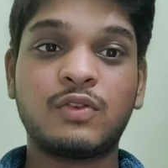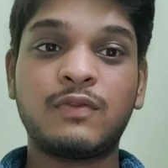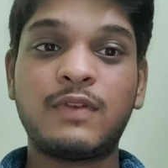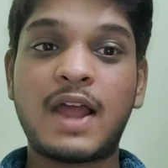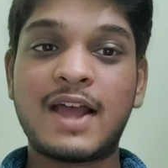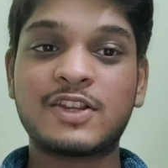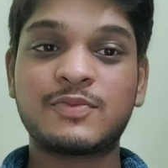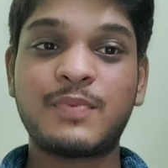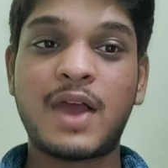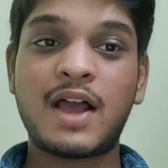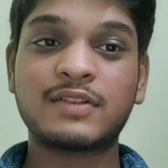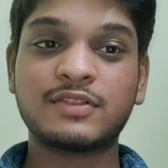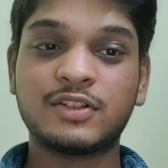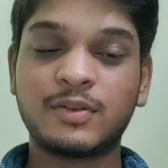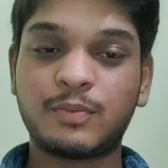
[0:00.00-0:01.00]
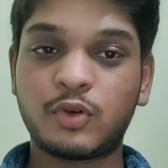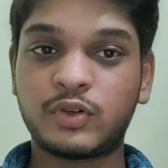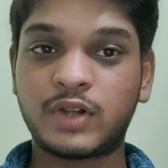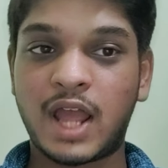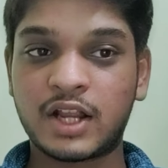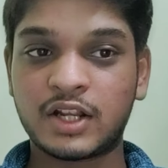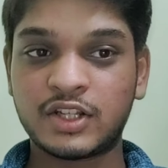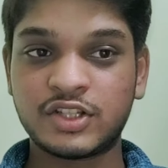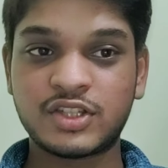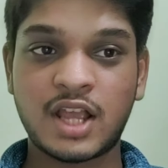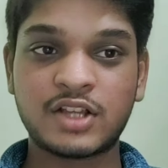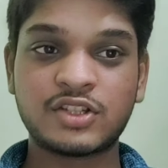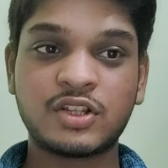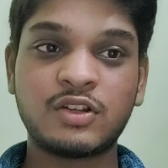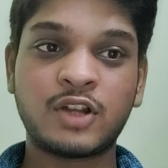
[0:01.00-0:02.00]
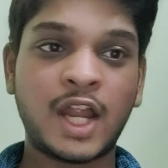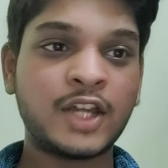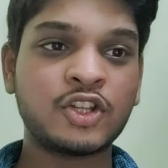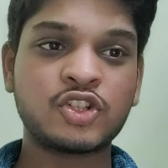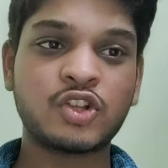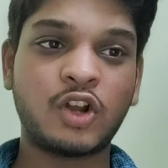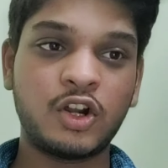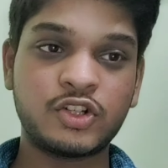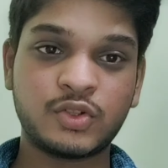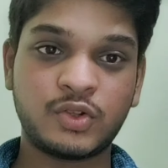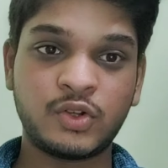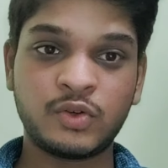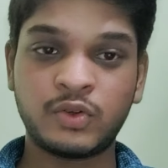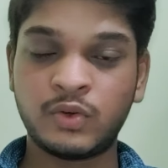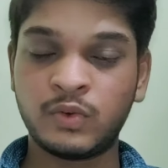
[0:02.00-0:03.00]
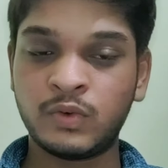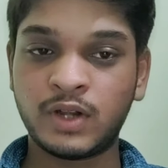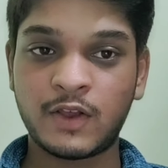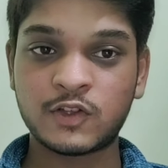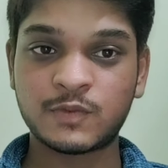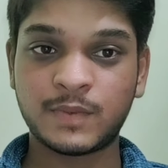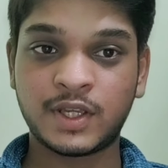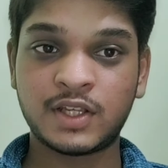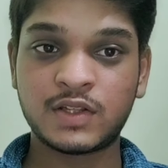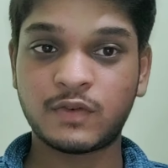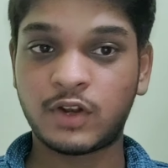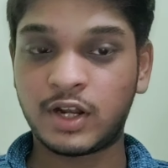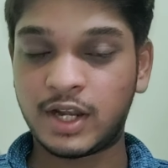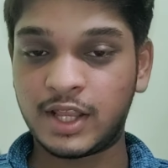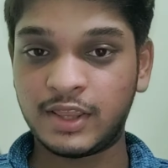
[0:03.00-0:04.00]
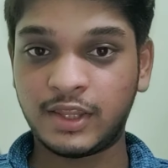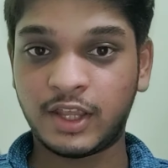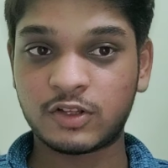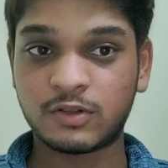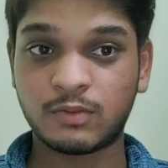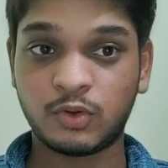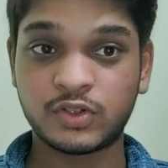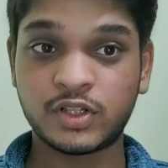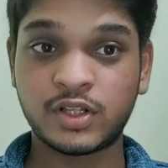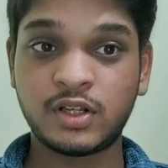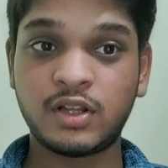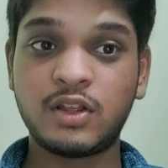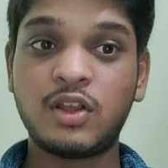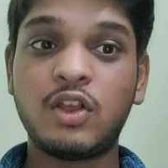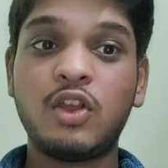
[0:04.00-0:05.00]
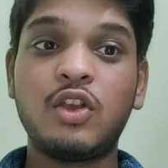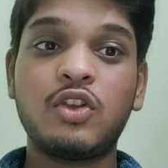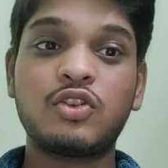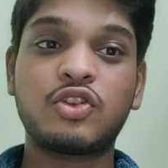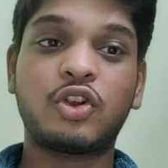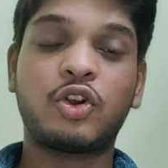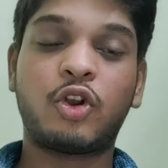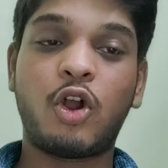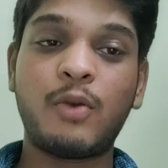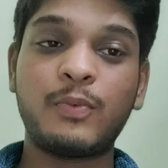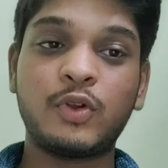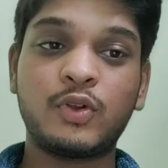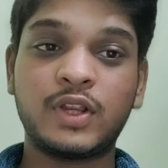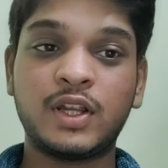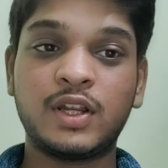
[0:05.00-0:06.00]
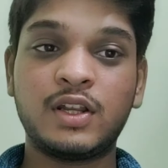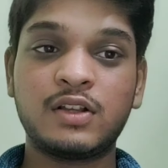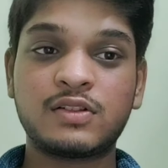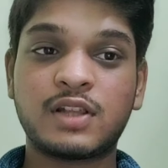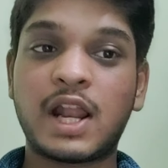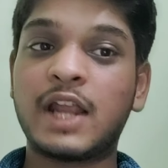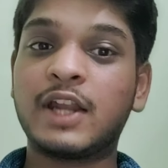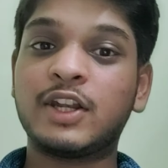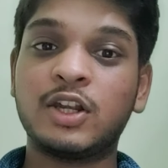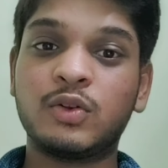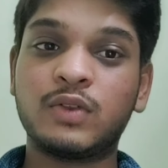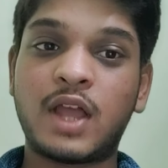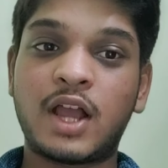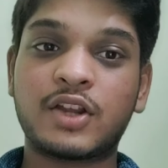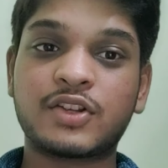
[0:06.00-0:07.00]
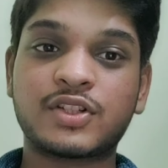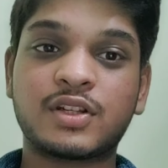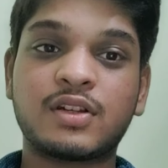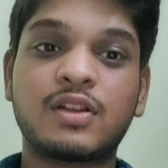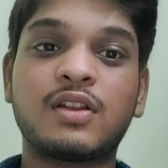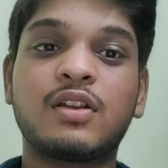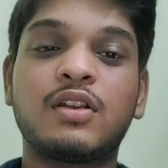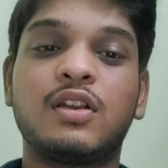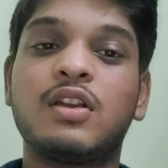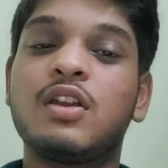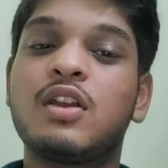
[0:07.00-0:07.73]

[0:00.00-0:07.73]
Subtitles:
So flashbacks on the protagonist action. Write a short story. You don't have space for a lengthy explosion, so drop your readers right into the action.